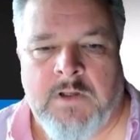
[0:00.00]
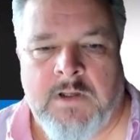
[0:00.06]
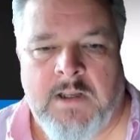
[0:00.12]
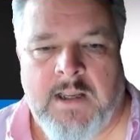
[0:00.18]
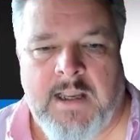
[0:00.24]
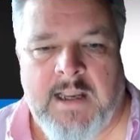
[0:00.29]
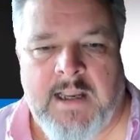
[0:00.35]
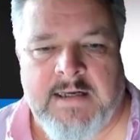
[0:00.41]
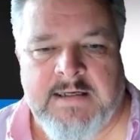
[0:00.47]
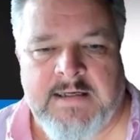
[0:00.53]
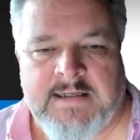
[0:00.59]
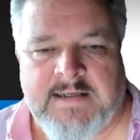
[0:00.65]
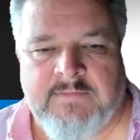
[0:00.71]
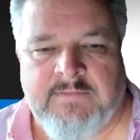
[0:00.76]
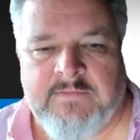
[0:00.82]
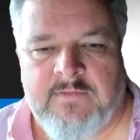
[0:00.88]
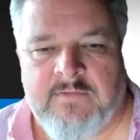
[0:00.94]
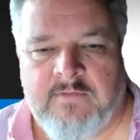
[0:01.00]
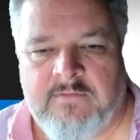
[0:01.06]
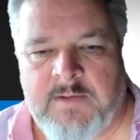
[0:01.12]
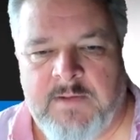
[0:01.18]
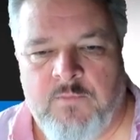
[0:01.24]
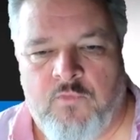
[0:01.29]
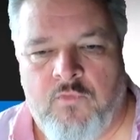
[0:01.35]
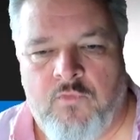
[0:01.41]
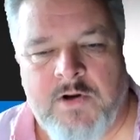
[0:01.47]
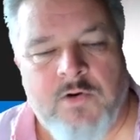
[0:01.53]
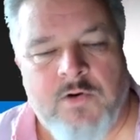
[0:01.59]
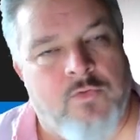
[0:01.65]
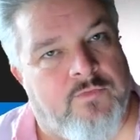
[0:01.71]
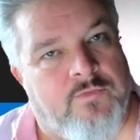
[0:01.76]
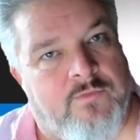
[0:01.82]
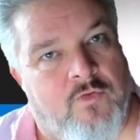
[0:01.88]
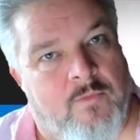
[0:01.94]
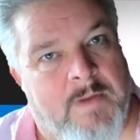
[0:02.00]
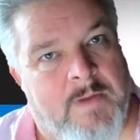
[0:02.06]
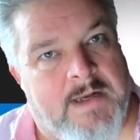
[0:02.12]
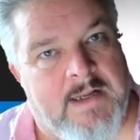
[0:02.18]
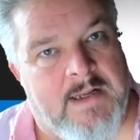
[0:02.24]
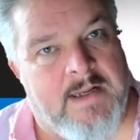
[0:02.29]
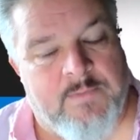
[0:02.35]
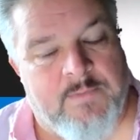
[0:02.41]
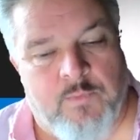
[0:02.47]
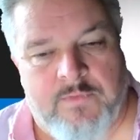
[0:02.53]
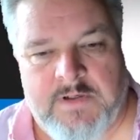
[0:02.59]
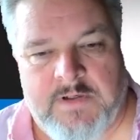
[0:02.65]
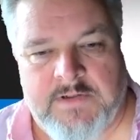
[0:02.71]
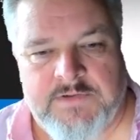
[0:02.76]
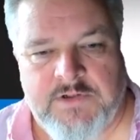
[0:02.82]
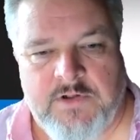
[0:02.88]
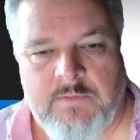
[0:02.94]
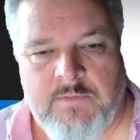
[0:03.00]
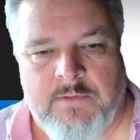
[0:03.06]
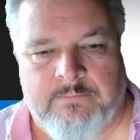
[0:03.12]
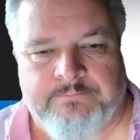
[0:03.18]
And it gives it the same record format name within SQL.